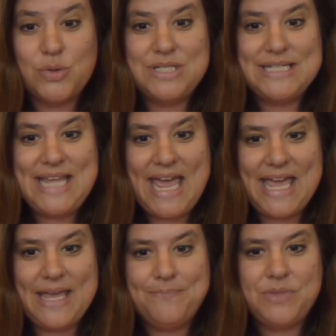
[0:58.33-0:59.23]
So
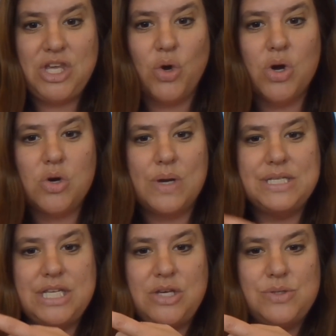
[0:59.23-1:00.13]
today, you're
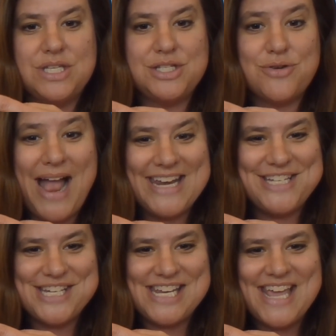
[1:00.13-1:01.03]
going to use the
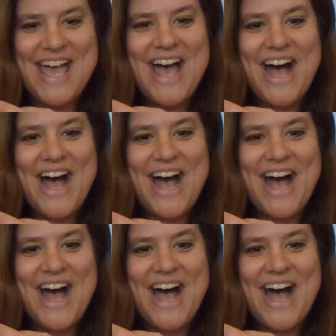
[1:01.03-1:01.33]
strategy